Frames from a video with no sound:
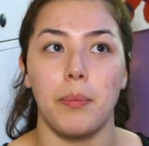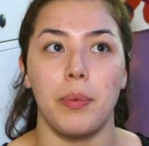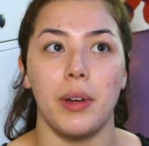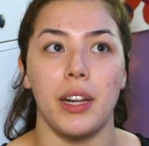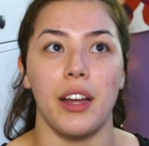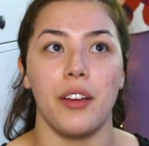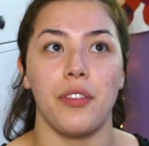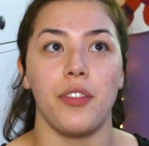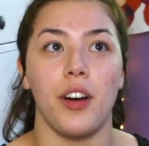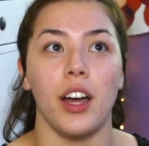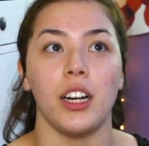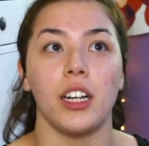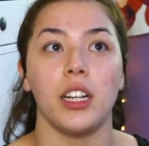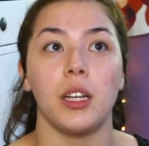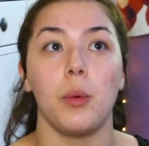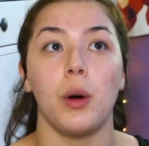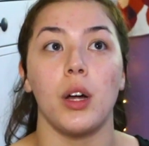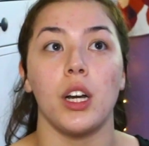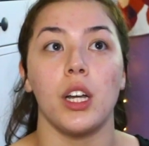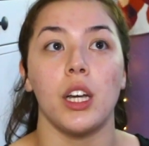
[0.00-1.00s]
But I finally
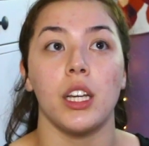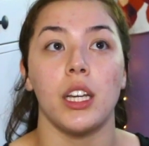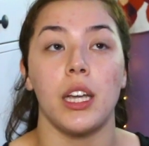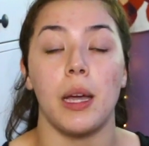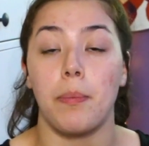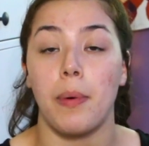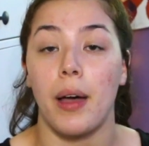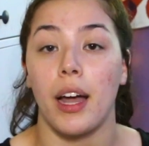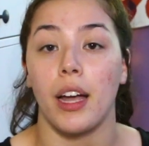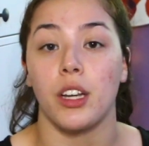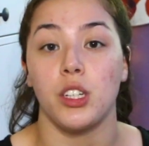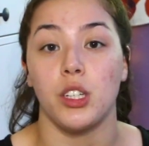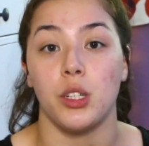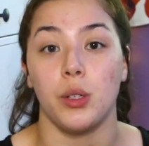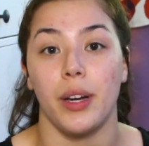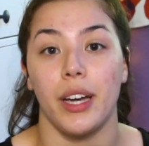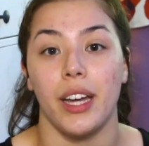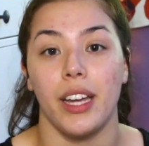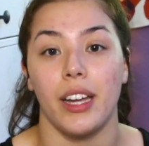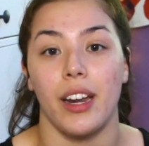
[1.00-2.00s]
want to get back
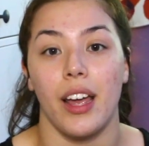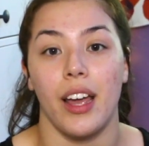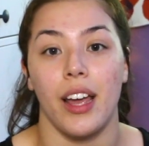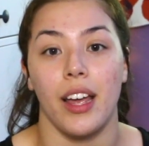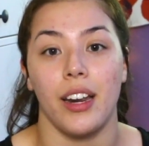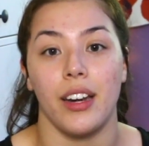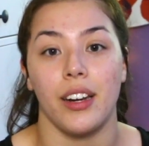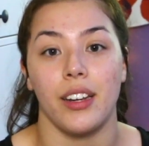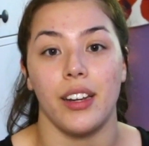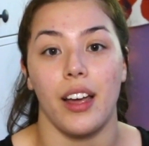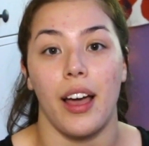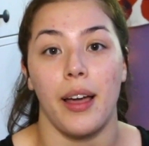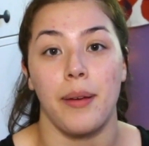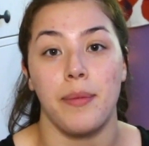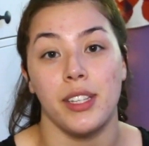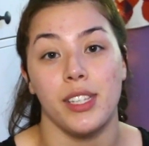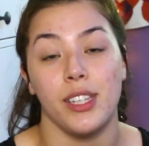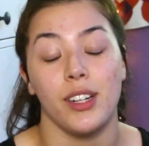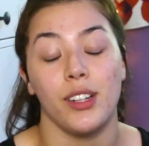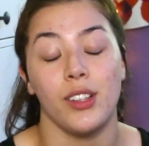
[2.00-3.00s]
to it and I
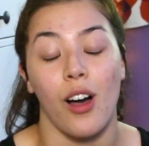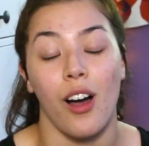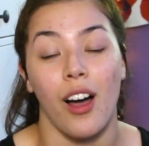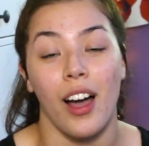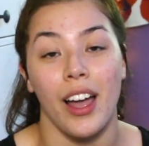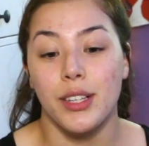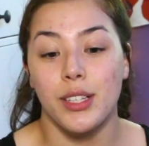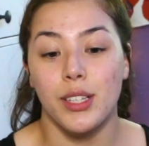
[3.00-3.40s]
miss it a lot.